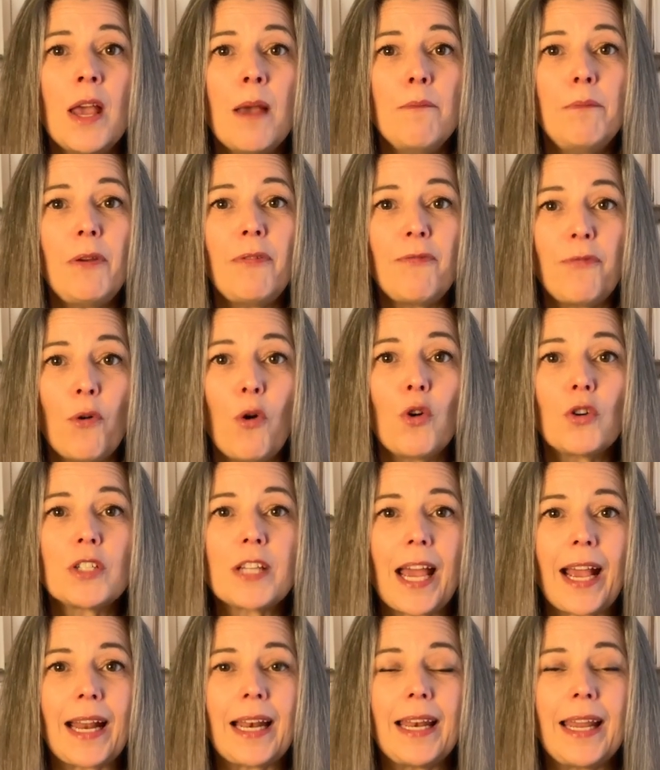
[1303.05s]
before
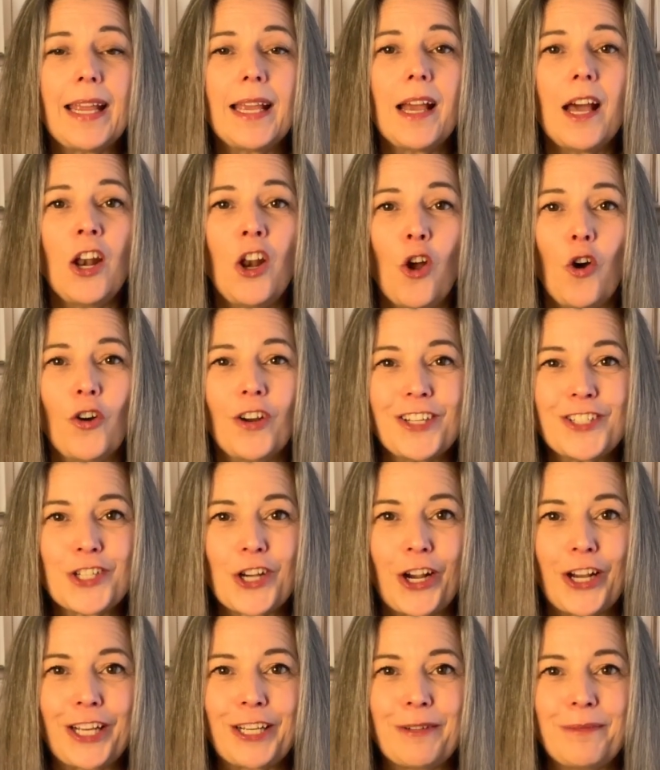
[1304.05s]
tackling a longer
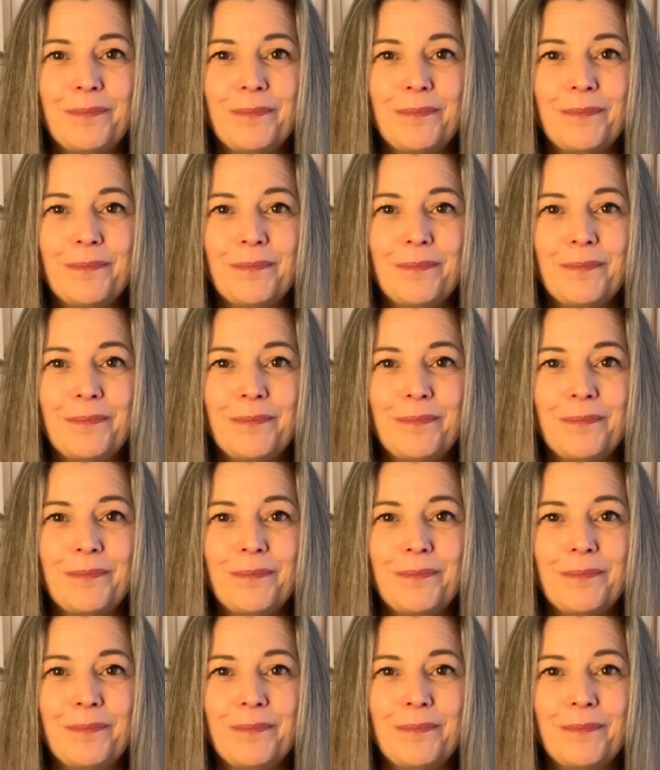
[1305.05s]
chunk.